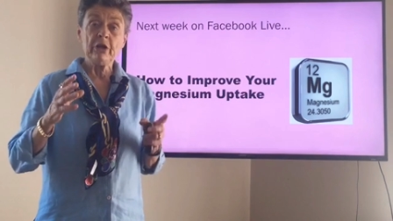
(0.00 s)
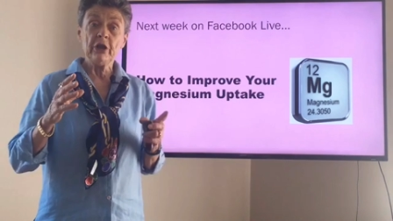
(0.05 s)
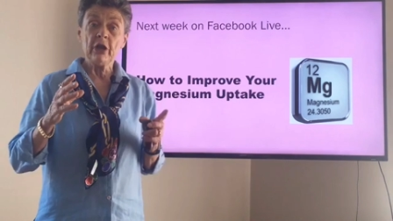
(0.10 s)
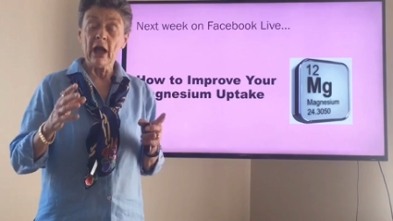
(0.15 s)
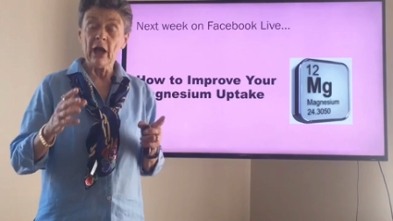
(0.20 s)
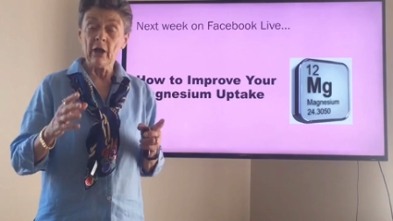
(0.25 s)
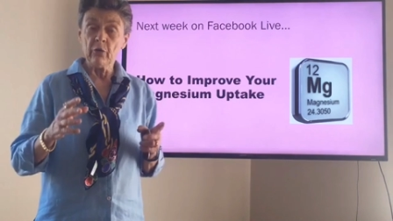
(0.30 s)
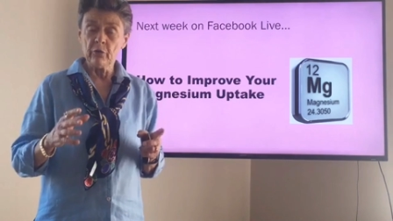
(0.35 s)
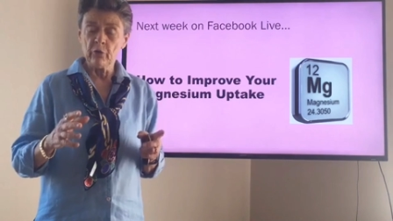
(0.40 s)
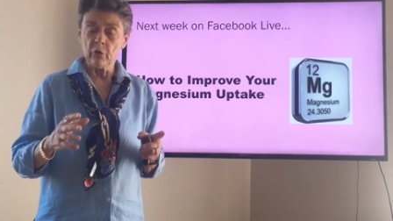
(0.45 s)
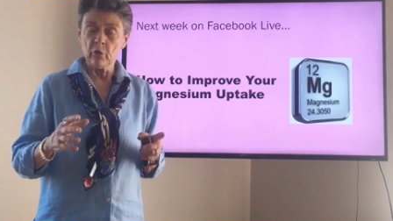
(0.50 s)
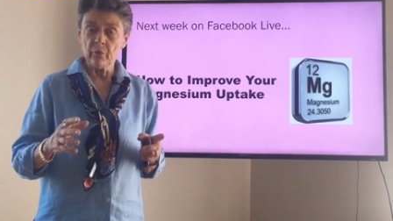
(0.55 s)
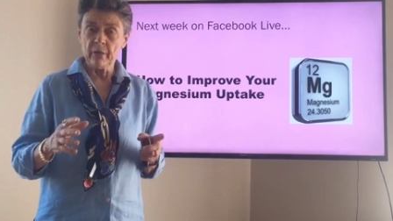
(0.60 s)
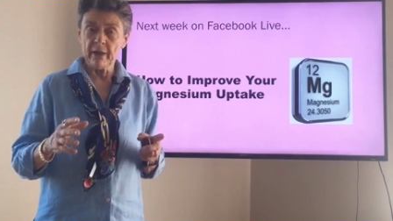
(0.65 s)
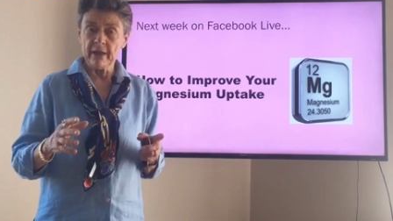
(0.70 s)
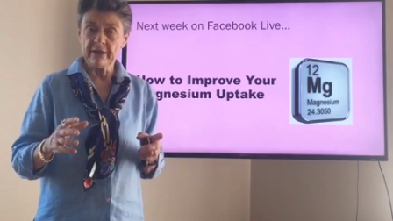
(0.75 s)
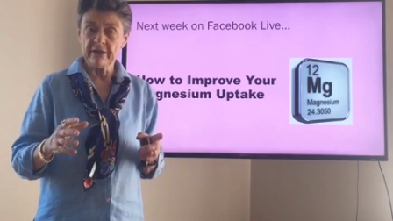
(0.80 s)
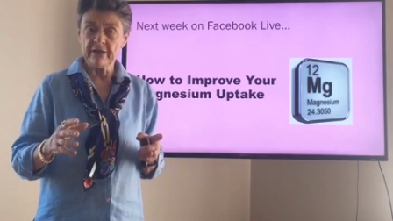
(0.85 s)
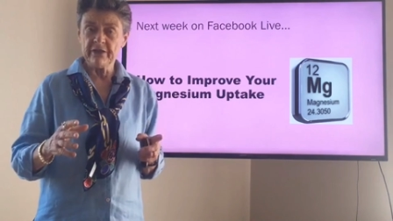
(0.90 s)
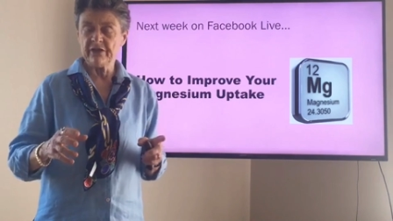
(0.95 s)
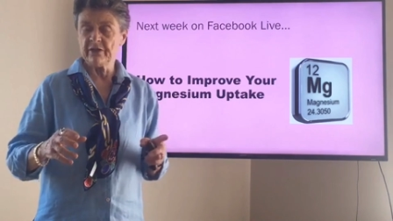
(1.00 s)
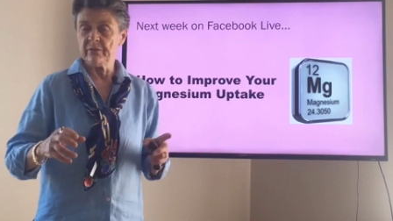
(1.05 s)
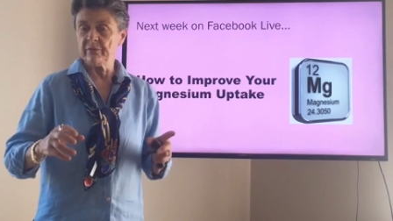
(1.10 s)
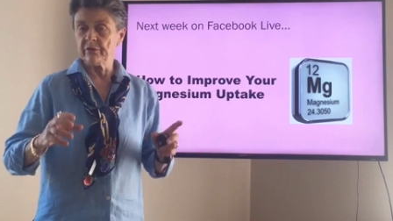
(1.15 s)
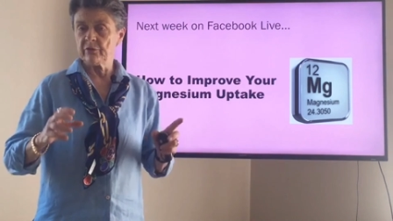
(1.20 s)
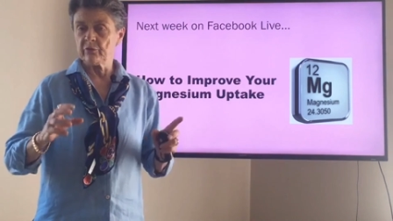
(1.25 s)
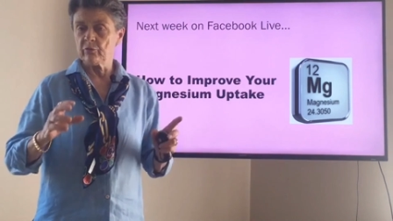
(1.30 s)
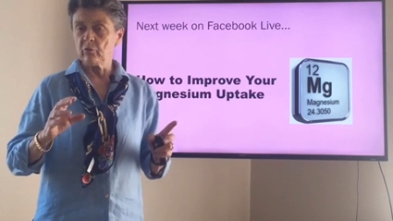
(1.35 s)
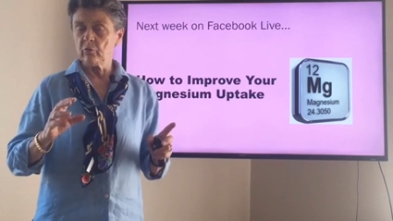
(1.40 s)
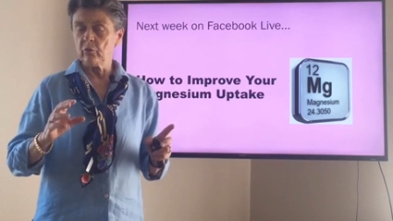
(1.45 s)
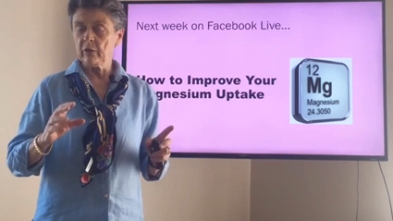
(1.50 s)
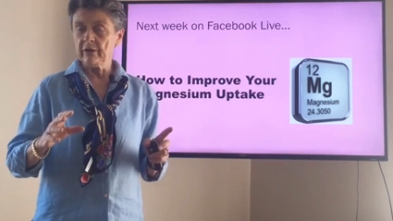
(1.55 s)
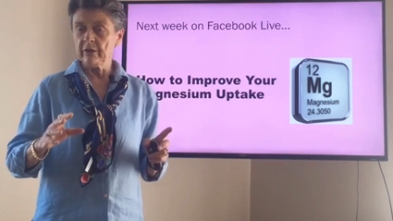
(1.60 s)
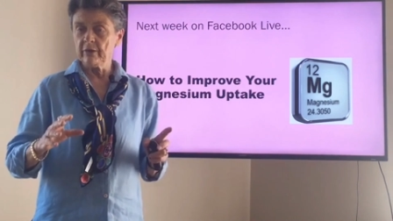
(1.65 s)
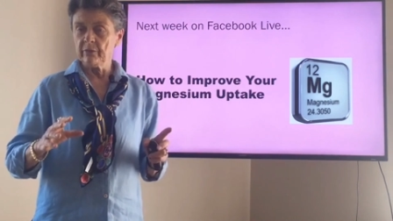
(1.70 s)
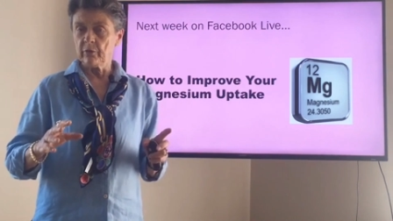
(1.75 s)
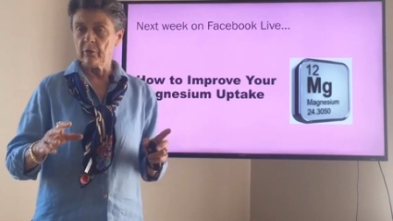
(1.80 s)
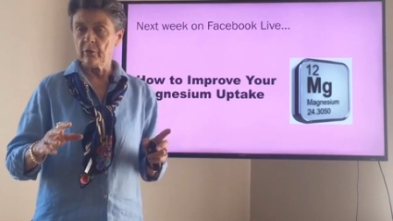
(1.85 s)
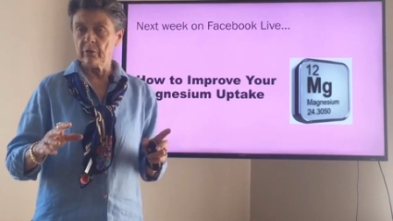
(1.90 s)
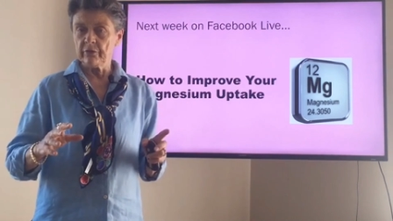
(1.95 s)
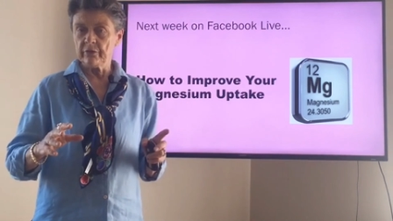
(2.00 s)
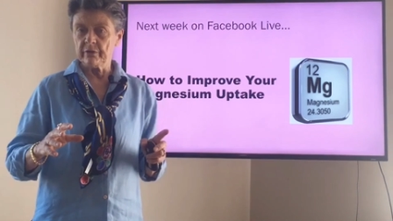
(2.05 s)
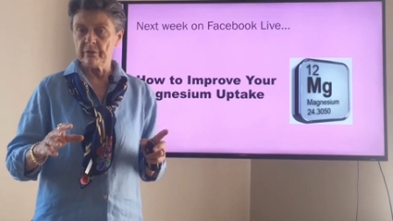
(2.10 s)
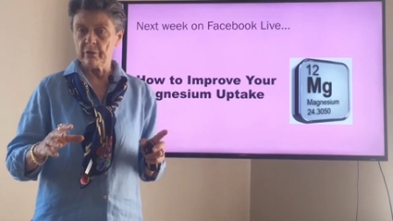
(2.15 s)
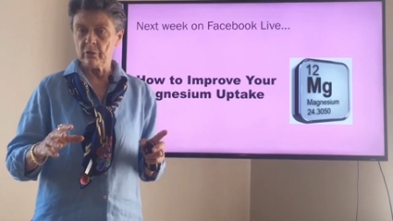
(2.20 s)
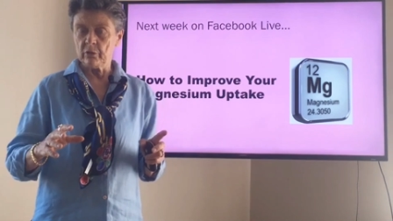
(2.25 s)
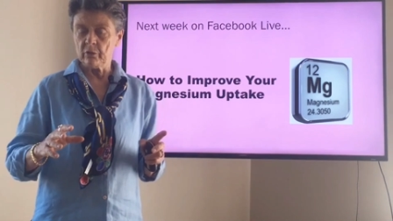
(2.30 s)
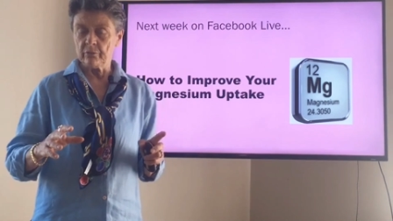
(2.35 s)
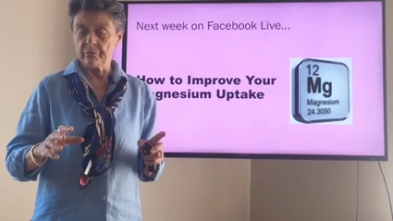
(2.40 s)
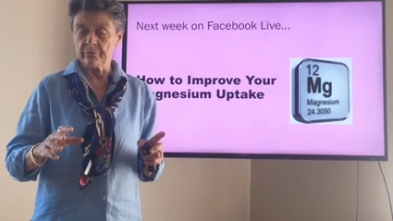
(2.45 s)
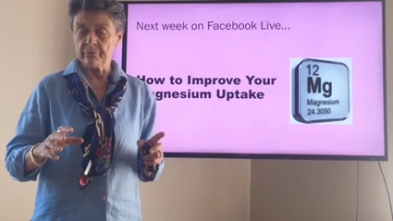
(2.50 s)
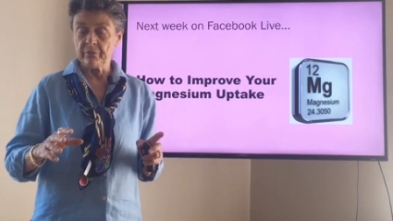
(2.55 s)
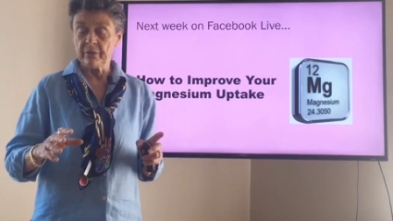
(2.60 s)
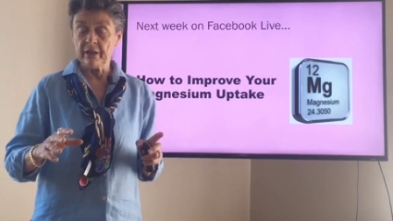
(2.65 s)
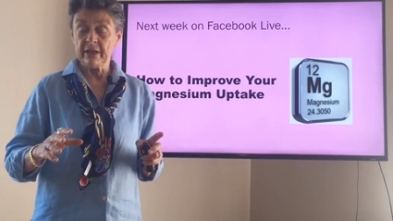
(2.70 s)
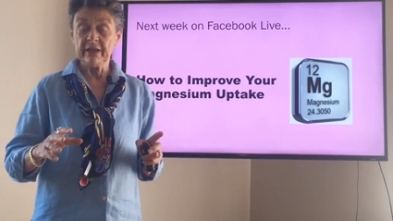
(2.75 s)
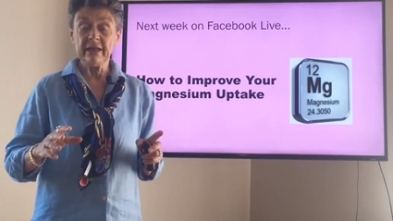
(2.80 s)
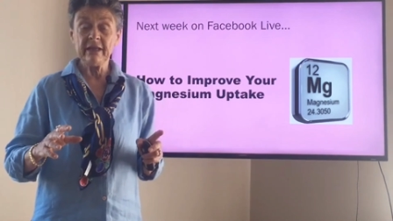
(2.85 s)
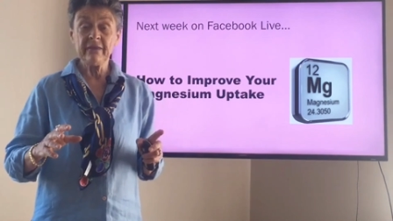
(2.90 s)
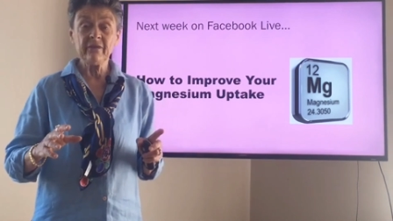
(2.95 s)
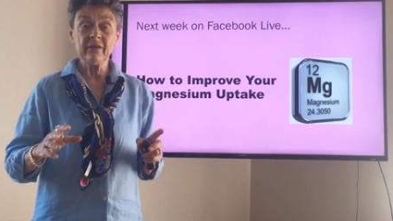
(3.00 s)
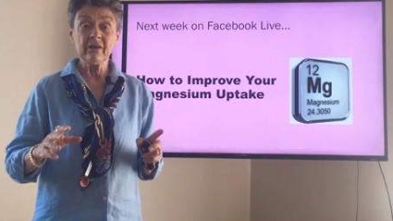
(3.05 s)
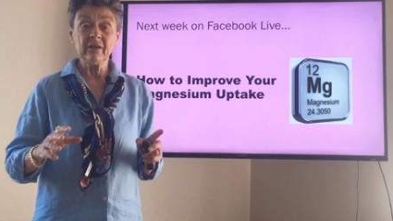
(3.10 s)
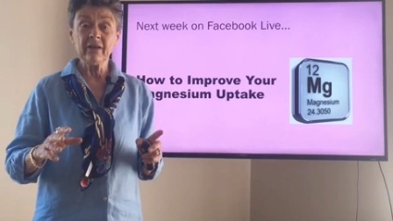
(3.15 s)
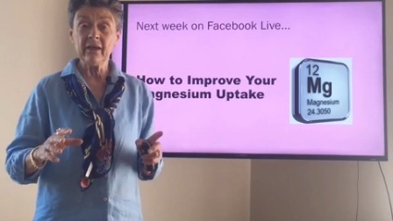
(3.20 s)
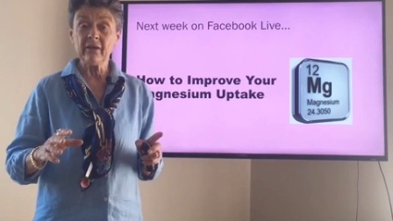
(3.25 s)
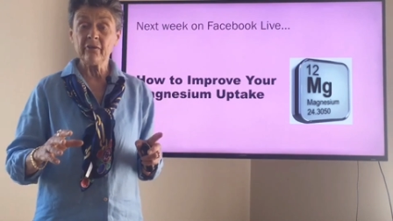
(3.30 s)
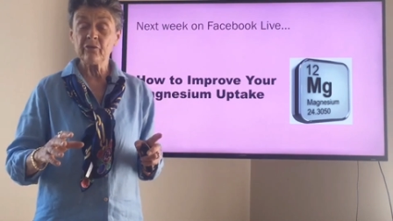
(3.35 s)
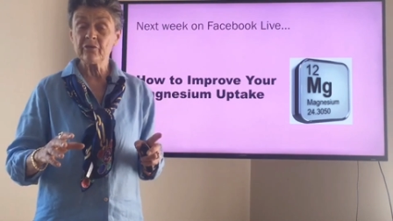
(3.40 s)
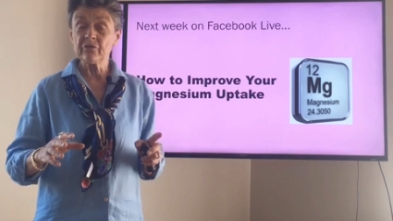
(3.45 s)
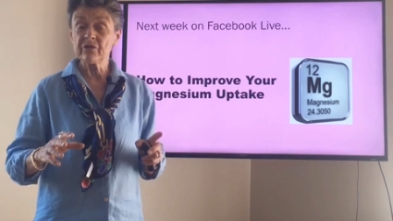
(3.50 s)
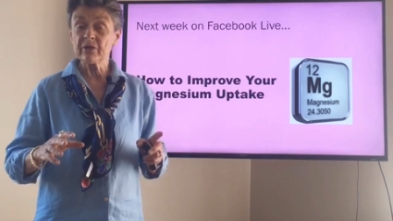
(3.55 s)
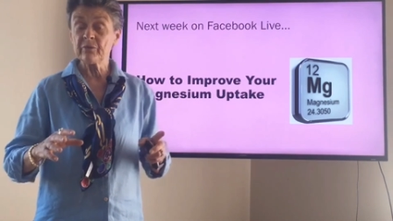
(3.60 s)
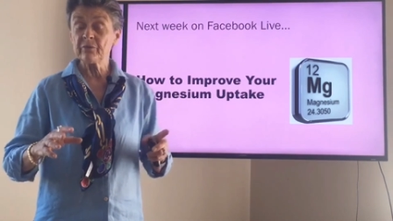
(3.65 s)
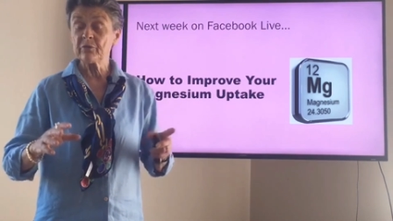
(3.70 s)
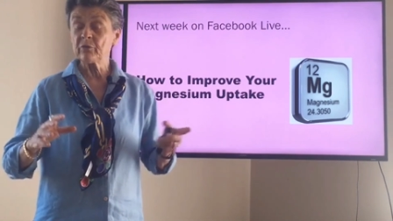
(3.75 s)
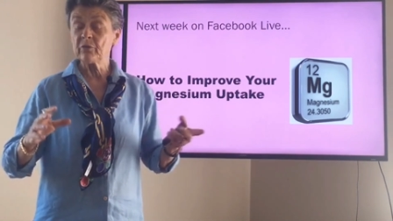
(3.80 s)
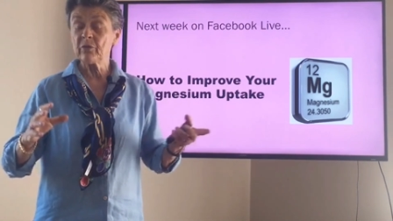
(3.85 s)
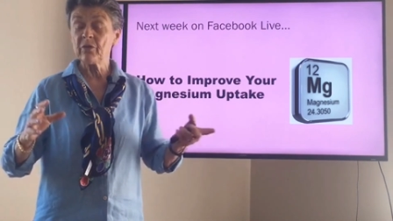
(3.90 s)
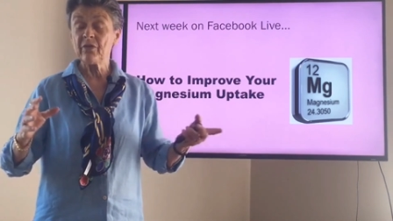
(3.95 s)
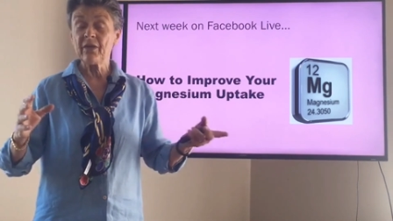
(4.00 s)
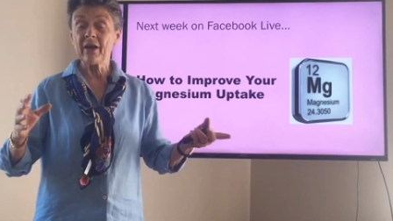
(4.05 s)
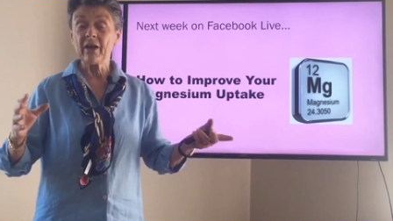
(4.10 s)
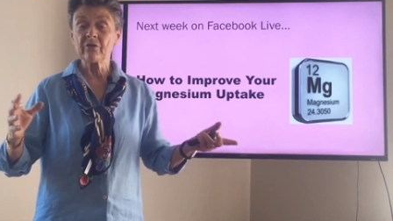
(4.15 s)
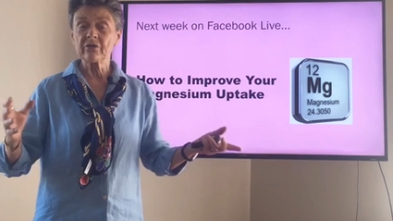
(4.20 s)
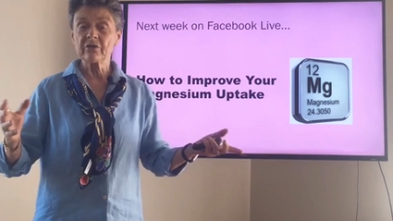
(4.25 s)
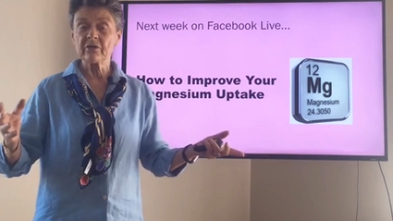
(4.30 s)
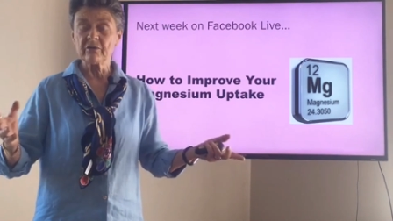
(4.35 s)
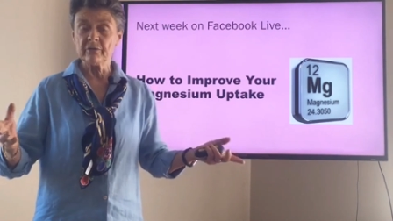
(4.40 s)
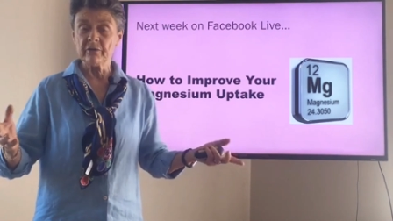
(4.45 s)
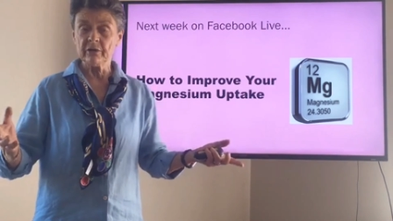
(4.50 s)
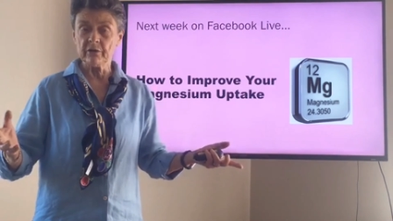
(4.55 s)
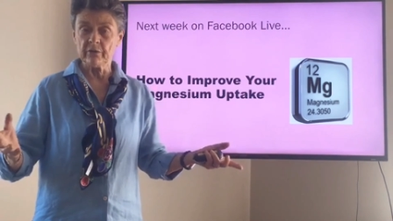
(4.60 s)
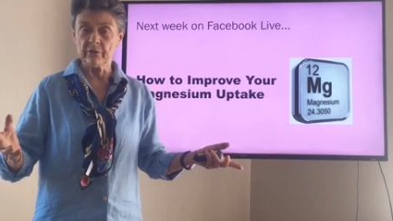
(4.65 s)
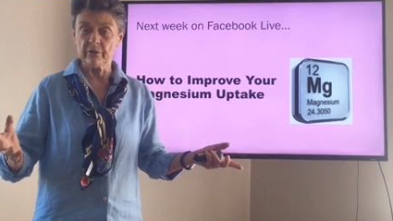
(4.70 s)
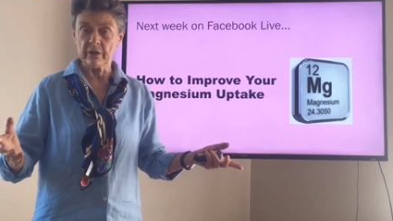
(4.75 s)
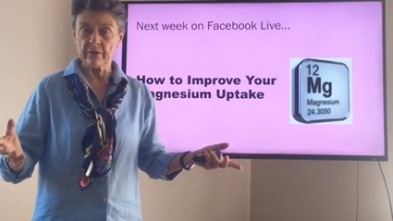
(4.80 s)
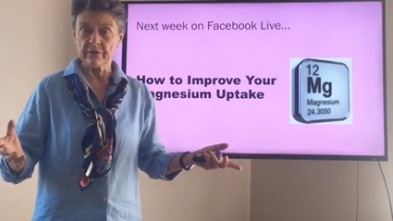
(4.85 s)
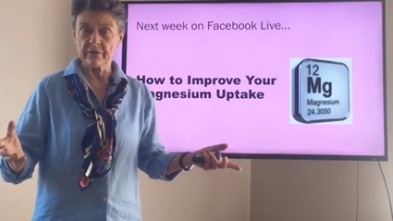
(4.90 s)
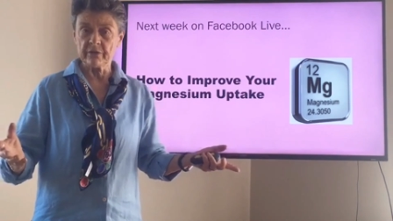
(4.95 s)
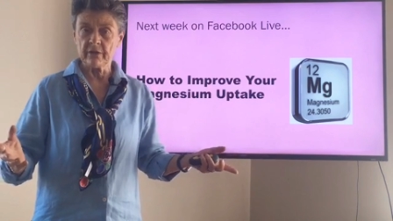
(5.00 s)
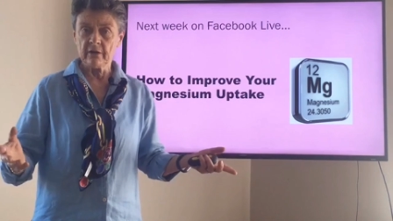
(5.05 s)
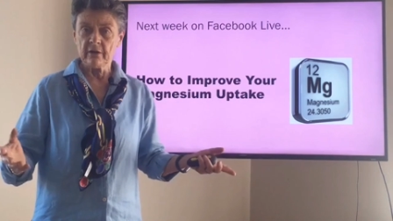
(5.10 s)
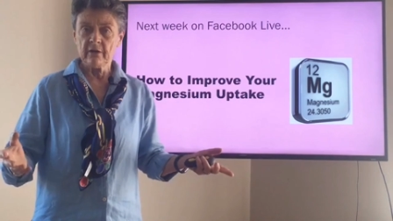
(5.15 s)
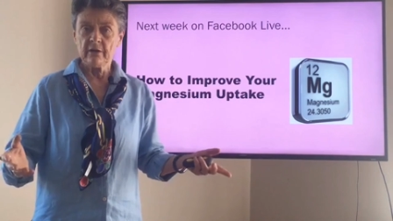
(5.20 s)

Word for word: now know magnesium is real important to bone and even levels up to a thousand milligrams.